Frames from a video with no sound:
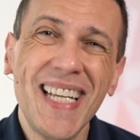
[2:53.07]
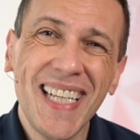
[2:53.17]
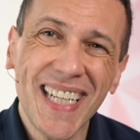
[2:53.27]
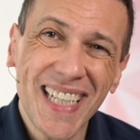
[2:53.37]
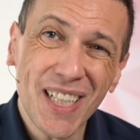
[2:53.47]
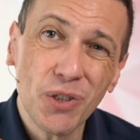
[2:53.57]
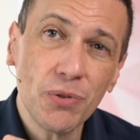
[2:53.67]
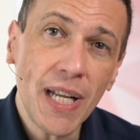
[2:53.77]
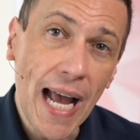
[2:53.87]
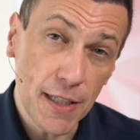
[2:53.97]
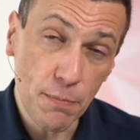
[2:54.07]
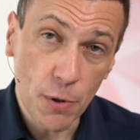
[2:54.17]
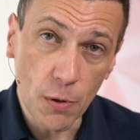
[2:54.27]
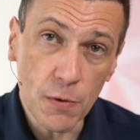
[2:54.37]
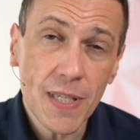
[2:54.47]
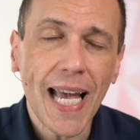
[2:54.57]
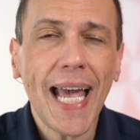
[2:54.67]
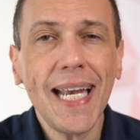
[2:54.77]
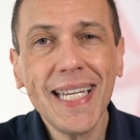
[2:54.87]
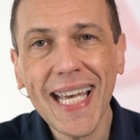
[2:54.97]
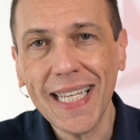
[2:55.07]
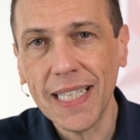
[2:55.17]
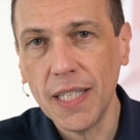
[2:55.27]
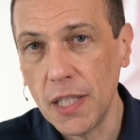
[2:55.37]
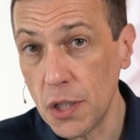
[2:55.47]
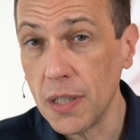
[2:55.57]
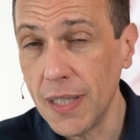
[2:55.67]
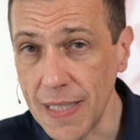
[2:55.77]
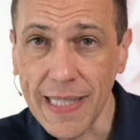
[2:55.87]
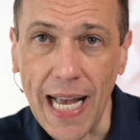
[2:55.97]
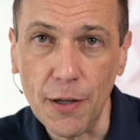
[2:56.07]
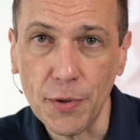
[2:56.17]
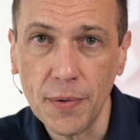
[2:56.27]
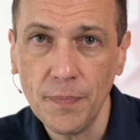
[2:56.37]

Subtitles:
dedicated to DAX Pros and get an initial discount.